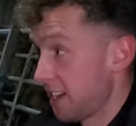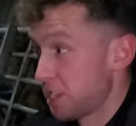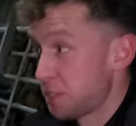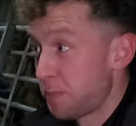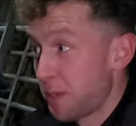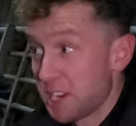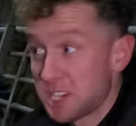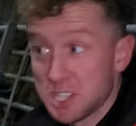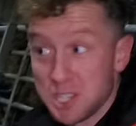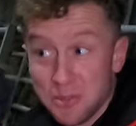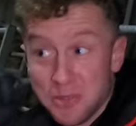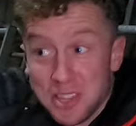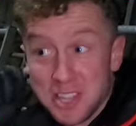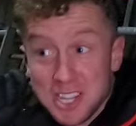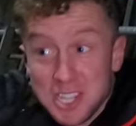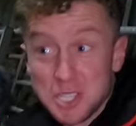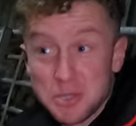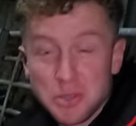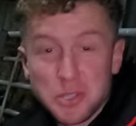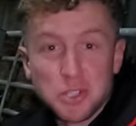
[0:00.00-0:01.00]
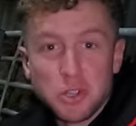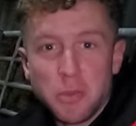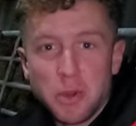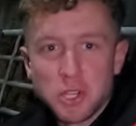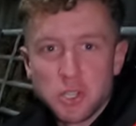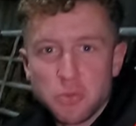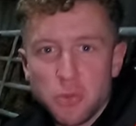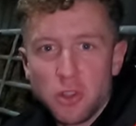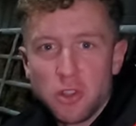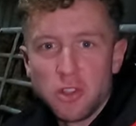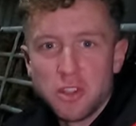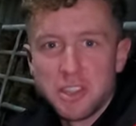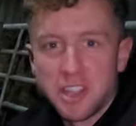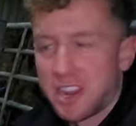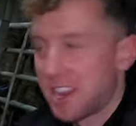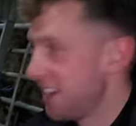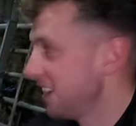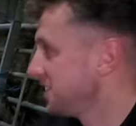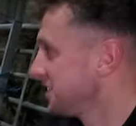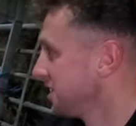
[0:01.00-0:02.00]
especially with these with so much wool on
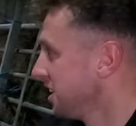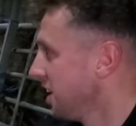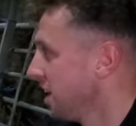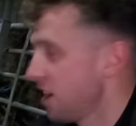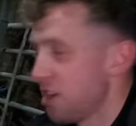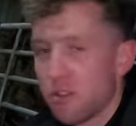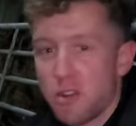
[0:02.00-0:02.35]
their heads,